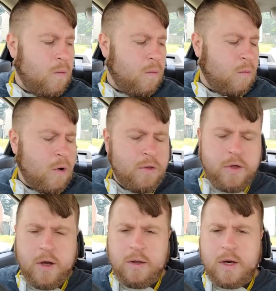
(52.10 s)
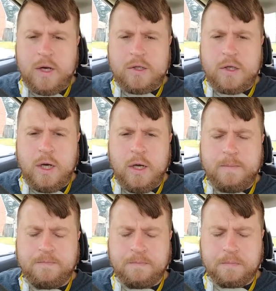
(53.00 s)
One thing that I
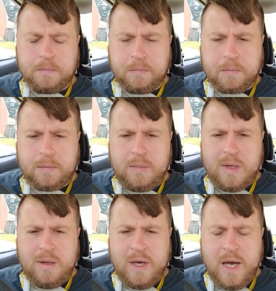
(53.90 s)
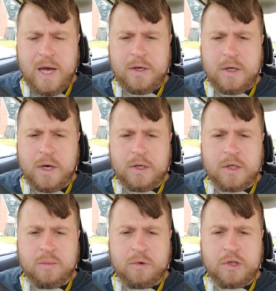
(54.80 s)
seen, they had
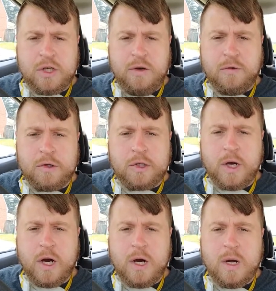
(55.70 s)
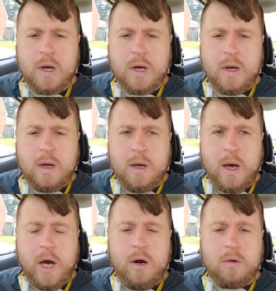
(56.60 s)
some receivers there.
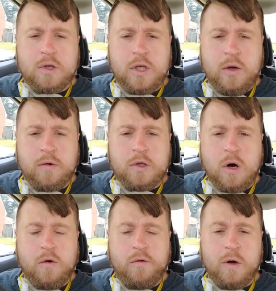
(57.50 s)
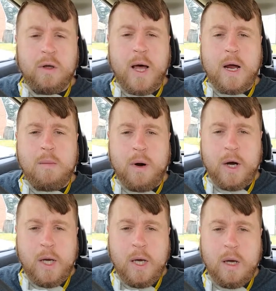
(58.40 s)
I know receivers go for a lot of
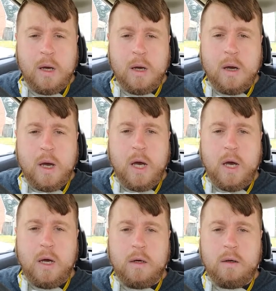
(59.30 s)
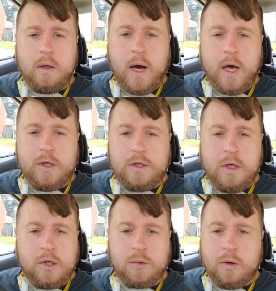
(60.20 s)
money. And guys,
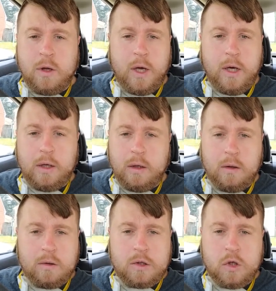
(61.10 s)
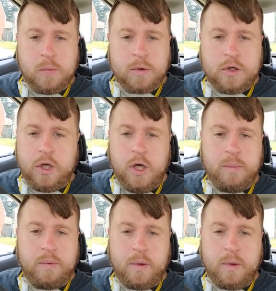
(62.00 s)
these were like super cheap.